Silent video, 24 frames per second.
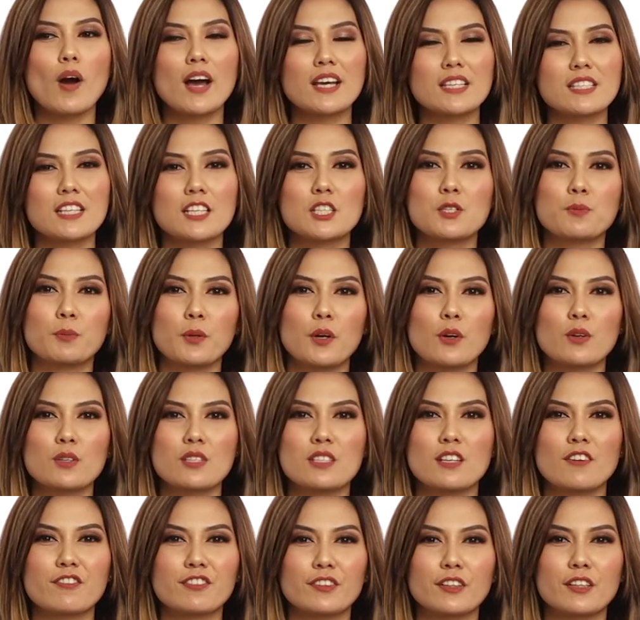Y6 Pro
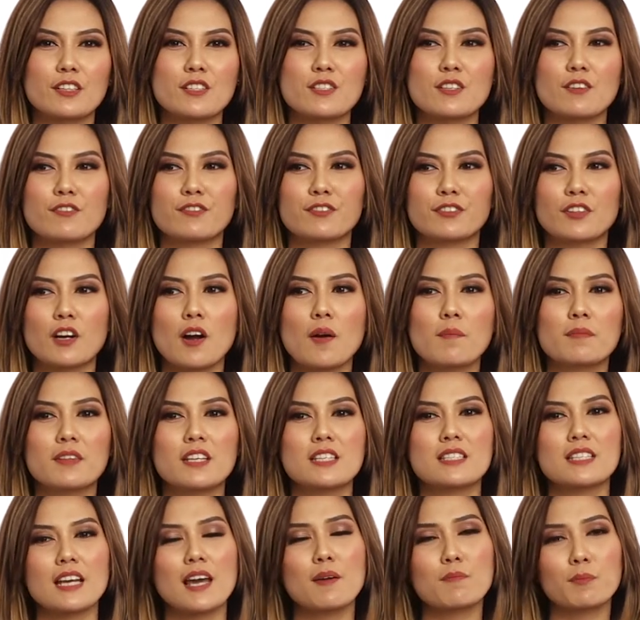suffers from
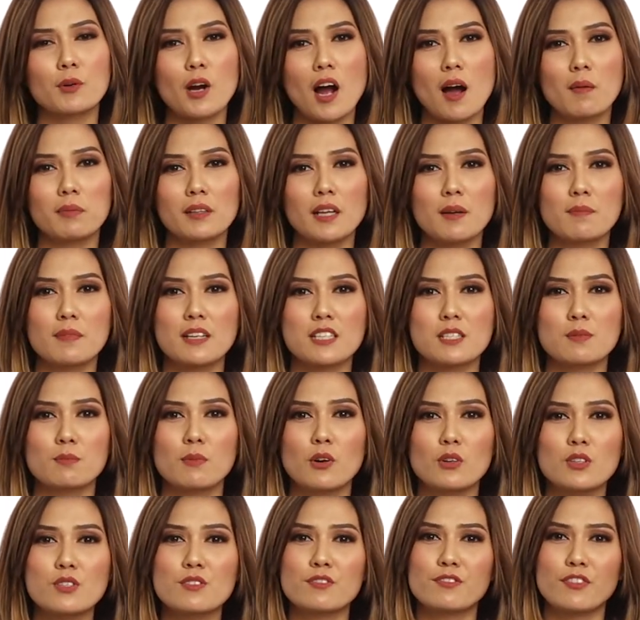the same problem as
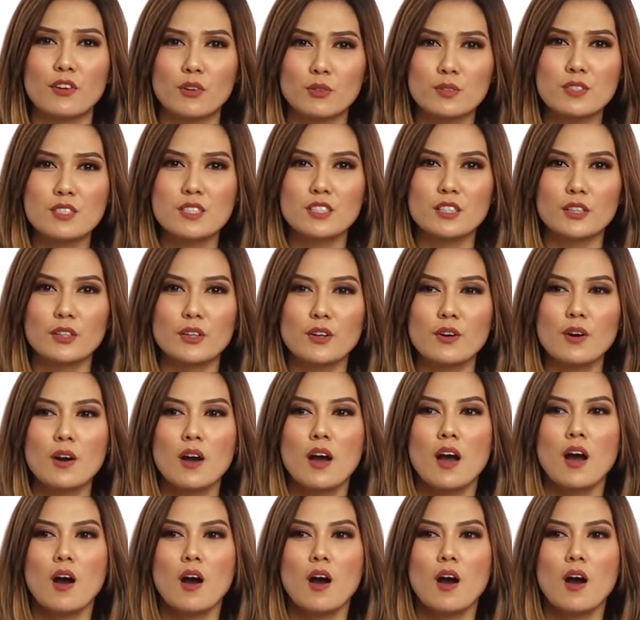most phones do,